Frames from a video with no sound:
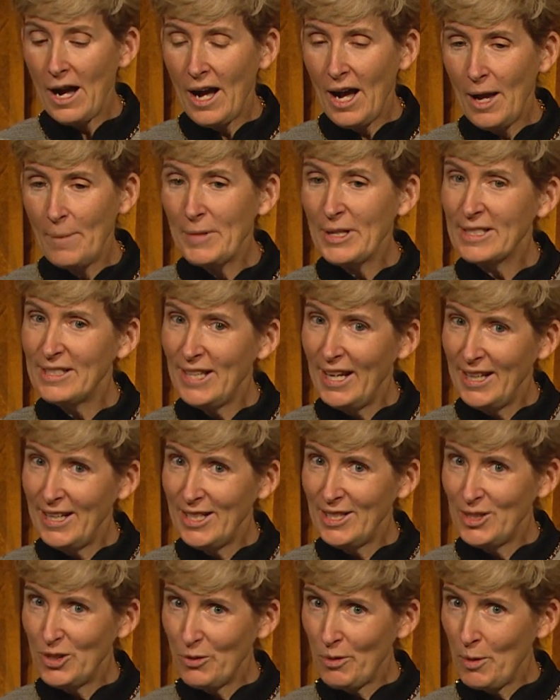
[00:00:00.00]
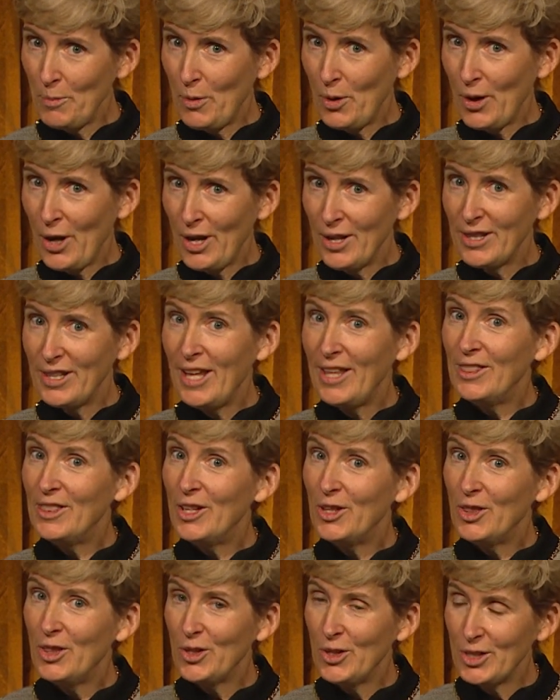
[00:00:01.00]
I'm excited to report that
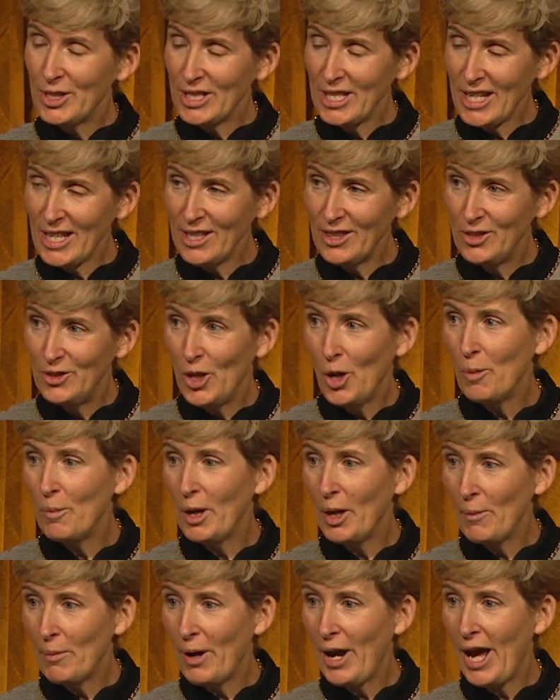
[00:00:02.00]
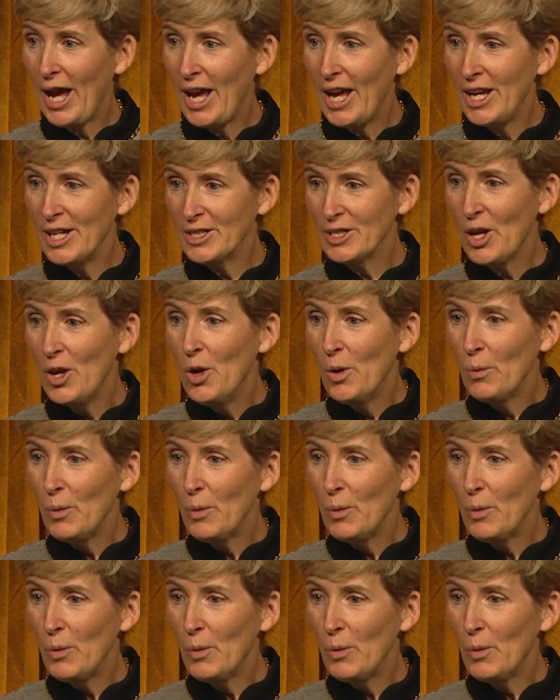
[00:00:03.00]
the 13th Nobel Prize